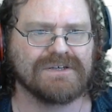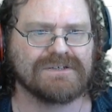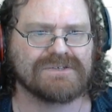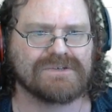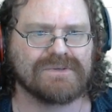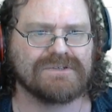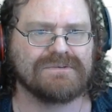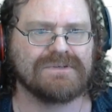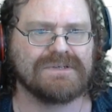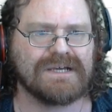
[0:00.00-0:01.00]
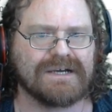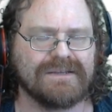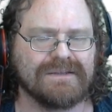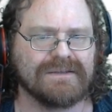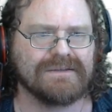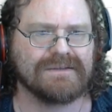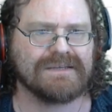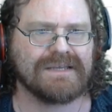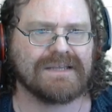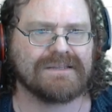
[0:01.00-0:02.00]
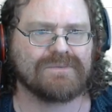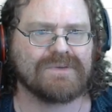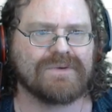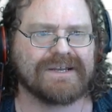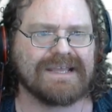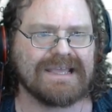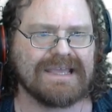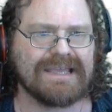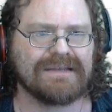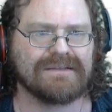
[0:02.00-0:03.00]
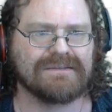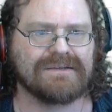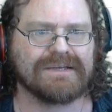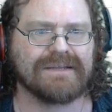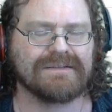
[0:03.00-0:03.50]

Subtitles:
So we do none, and then we want to add a line,